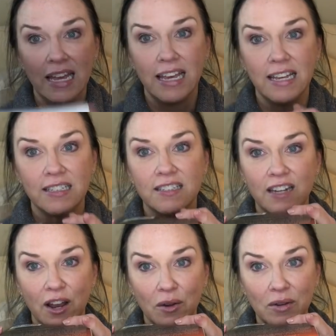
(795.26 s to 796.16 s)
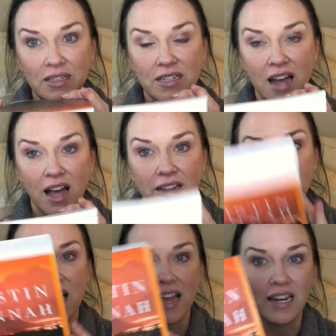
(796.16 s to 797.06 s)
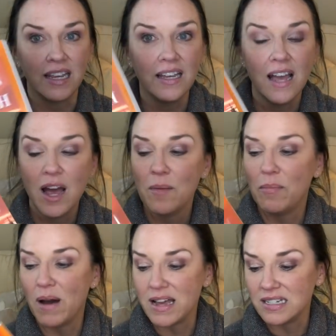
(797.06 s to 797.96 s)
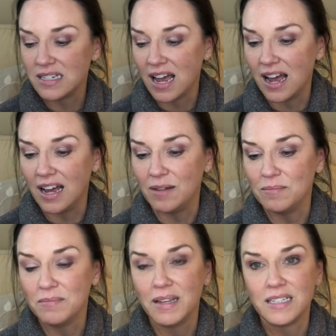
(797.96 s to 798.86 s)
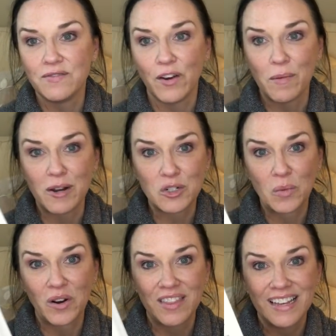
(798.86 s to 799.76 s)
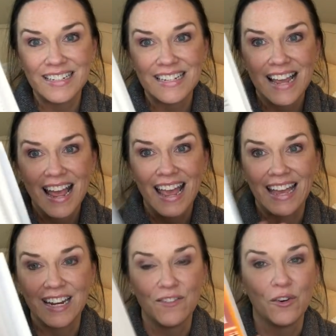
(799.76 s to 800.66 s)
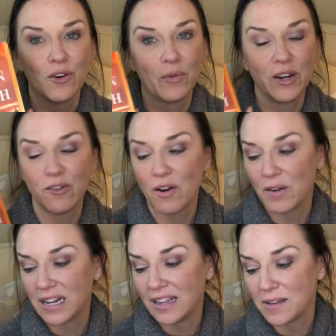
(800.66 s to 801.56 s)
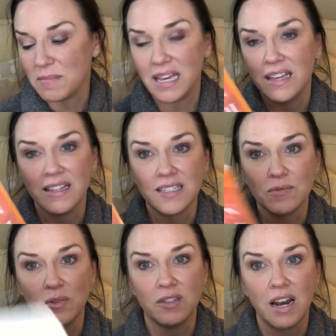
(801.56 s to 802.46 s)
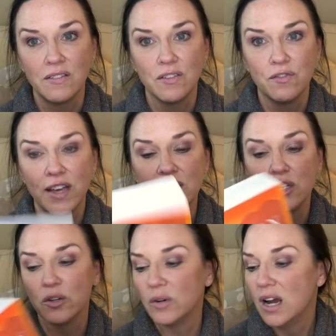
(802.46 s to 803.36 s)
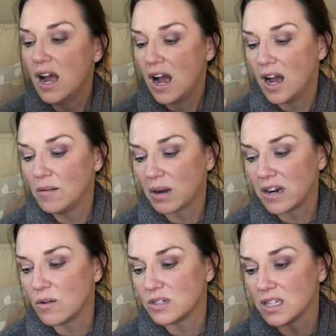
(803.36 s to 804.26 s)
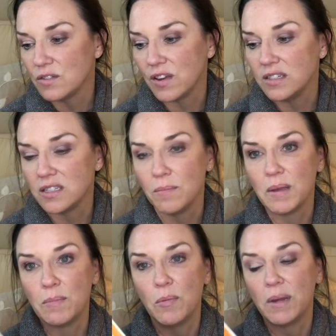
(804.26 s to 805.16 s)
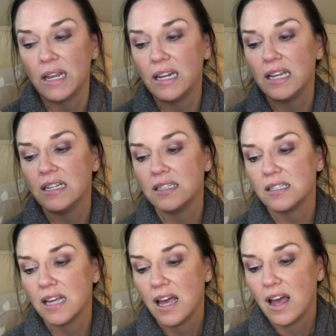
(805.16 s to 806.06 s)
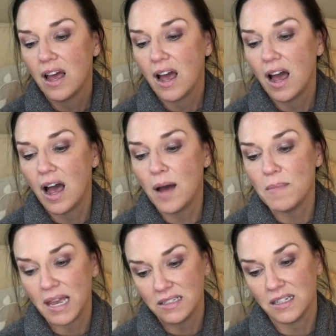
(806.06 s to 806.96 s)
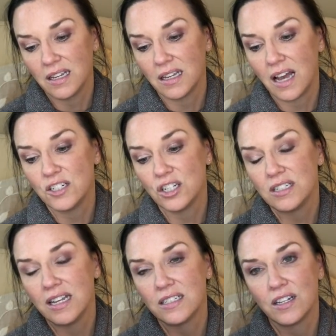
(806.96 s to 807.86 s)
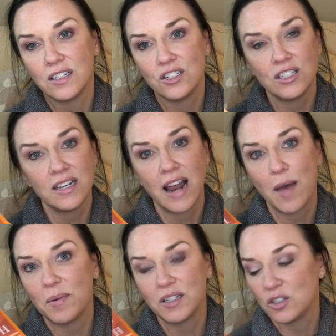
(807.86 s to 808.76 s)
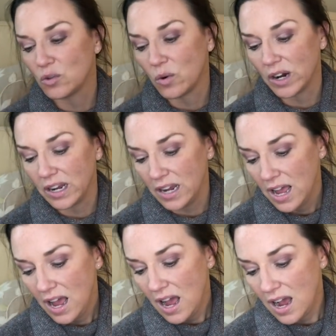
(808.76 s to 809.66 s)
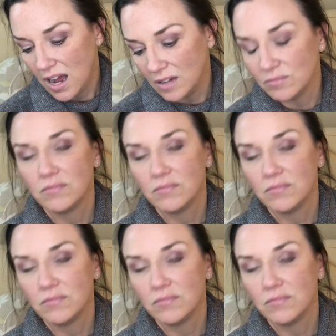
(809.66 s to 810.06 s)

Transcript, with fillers: It's you know it's not tiny, but um, it's very much worth it. And if you're a reader already like me, this will not even faze you. Um, but I know it does faze some people. But it is amazing. I just it's a just an epic story. Uh,